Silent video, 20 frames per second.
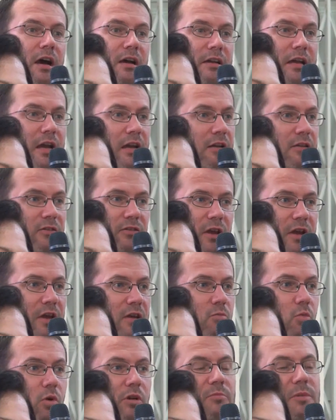and yep. then
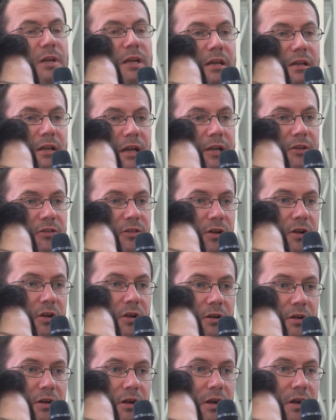say one minute
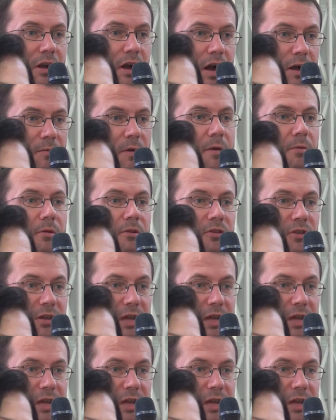later, I'm you able realize.